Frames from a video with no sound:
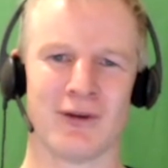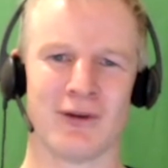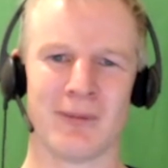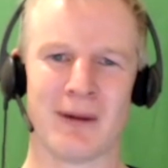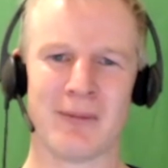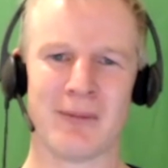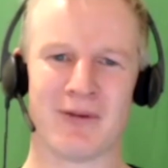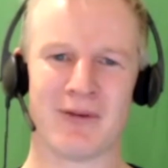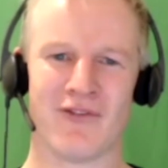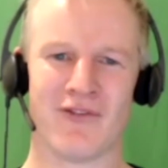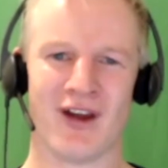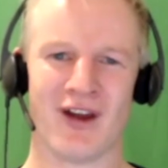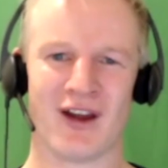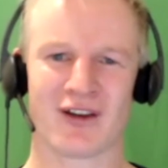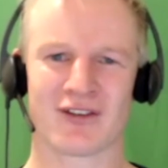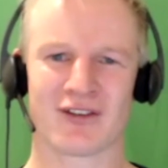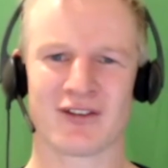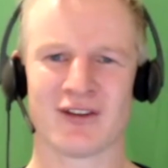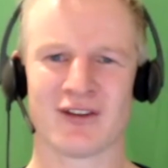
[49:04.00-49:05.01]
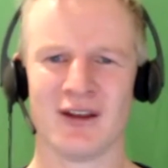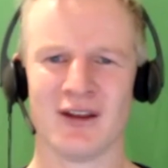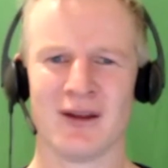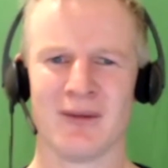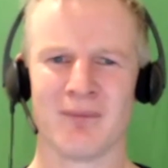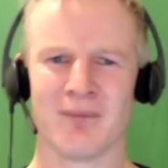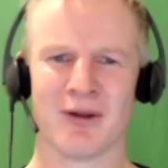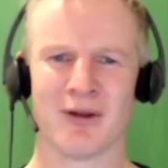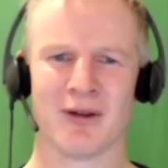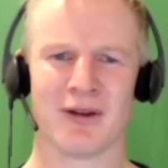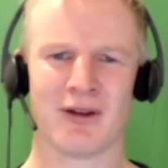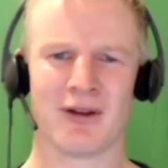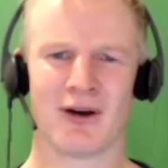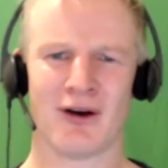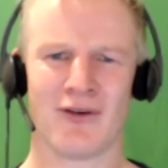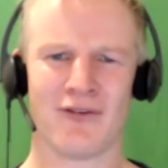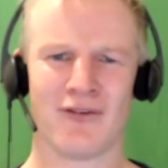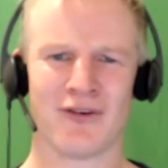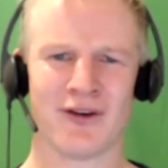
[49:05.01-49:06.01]
remember facts, but
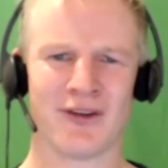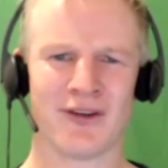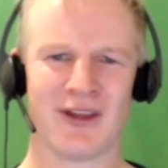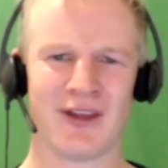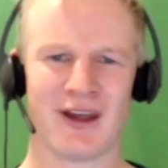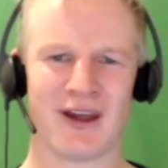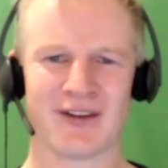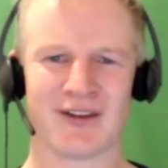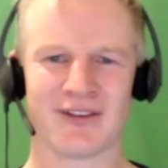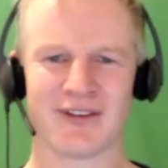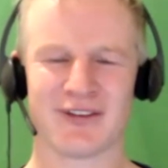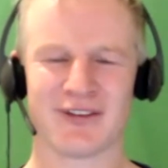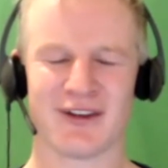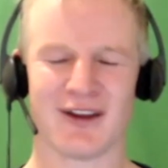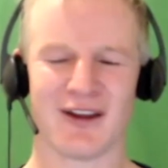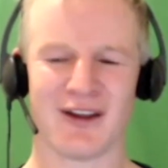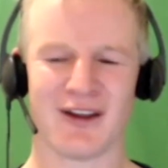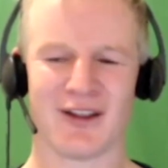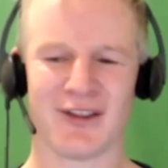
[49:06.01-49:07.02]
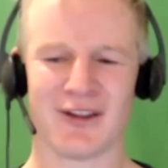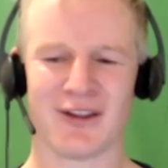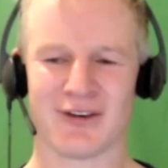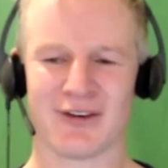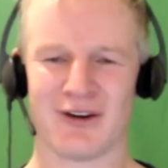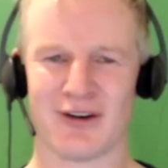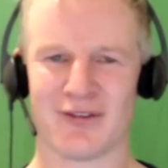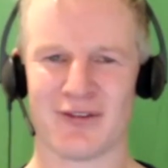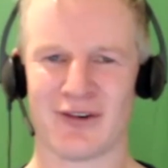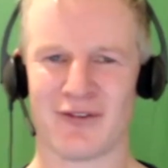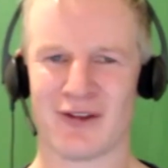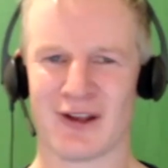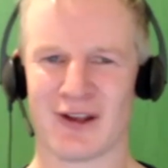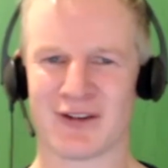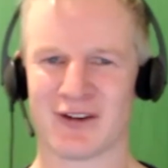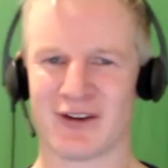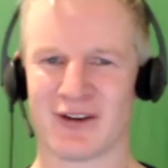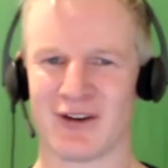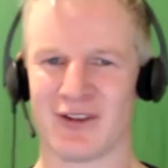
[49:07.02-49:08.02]
often that's uh, that's not
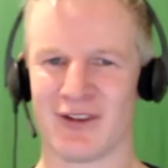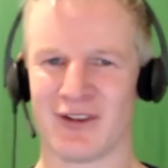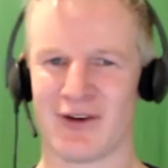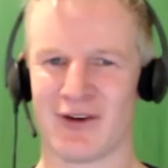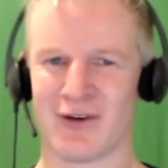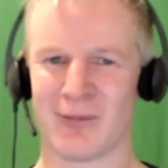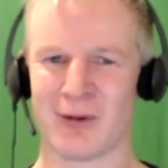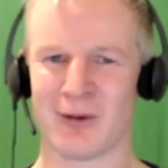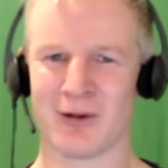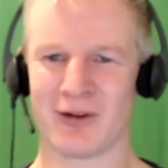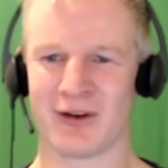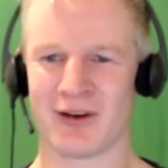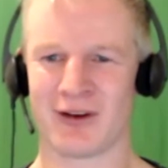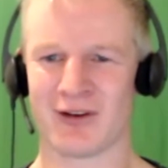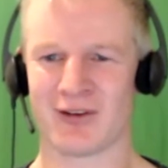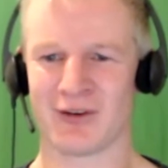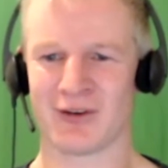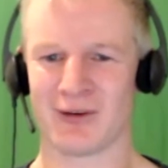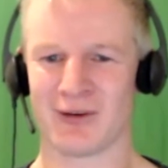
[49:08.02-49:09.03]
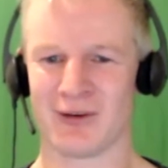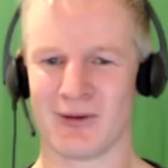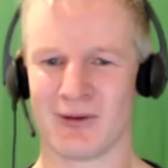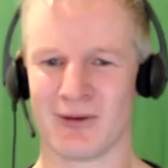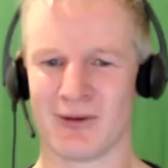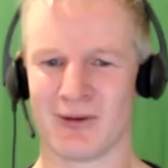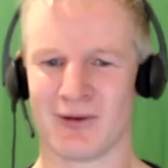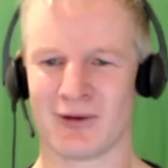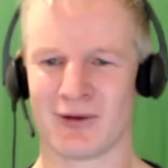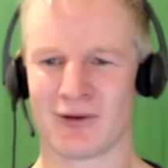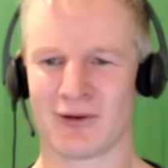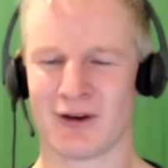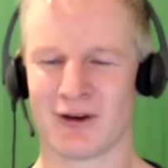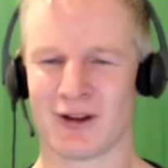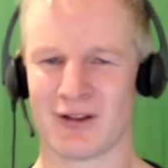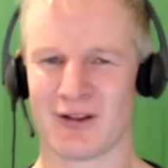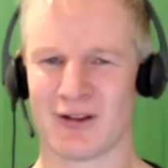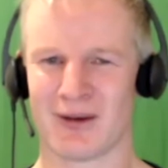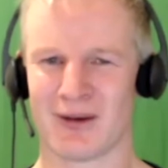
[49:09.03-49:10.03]
reflected in their ability to
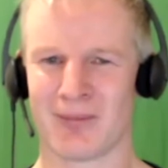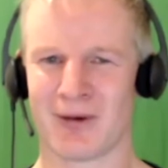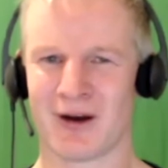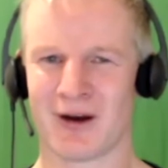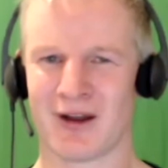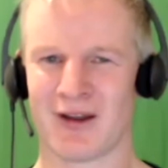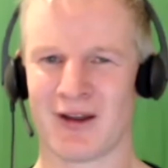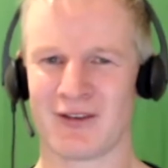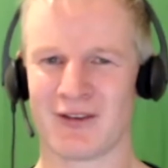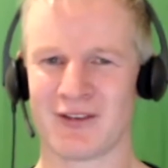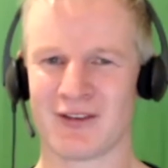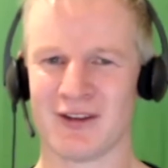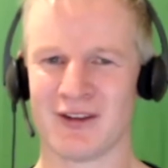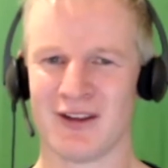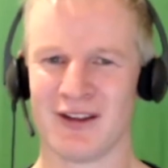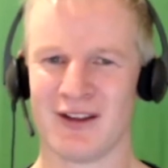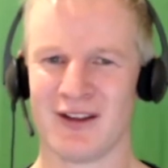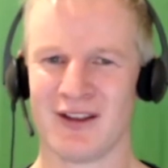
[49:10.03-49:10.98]
critically appraise